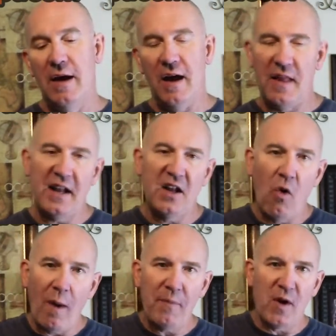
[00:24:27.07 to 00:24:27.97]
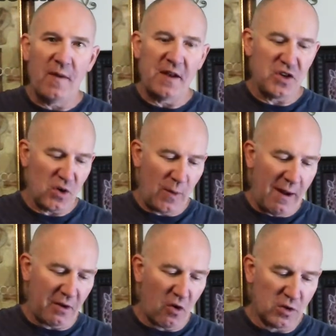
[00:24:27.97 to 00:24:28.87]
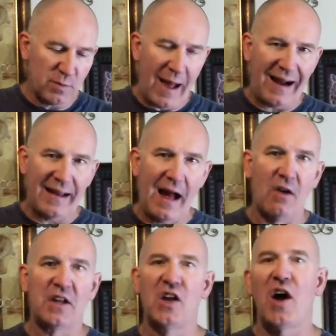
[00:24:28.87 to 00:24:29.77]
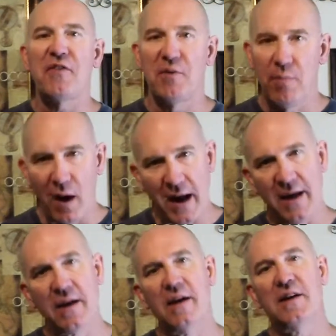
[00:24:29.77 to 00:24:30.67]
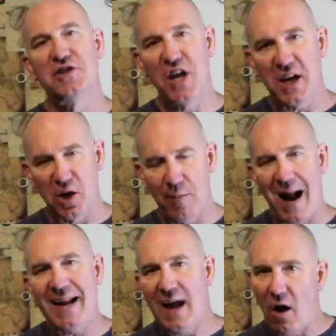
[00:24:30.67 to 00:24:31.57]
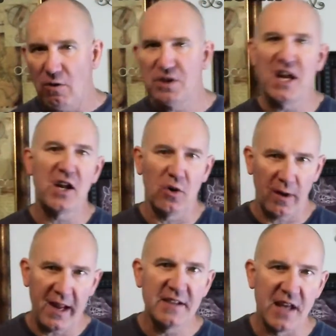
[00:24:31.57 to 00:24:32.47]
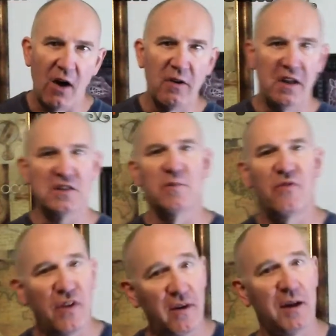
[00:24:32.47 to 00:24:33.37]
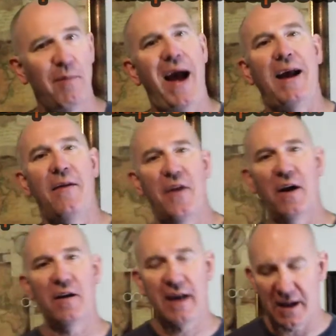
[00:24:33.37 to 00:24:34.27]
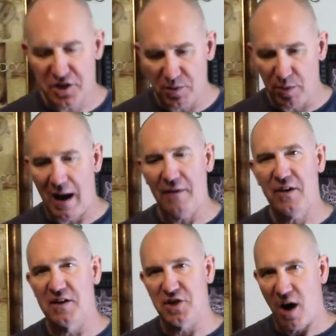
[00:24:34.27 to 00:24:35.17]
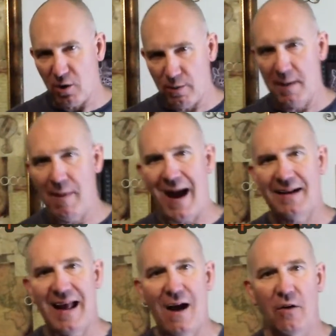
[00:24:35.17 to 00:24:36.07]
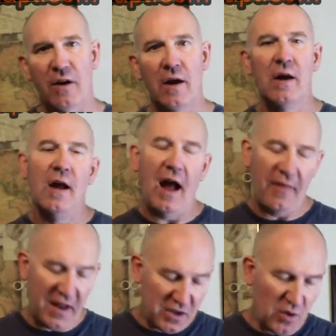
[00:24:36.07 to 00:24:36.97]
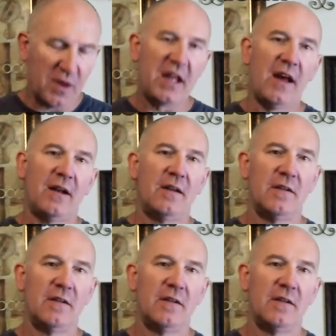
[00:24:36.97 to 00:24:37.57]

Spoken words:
And then go up there and then turn around, coast back down, get off your bike, shake your body out, shake your legs out, get some feeling back in there, catch your breath, get your heart rate back down, and then do it again.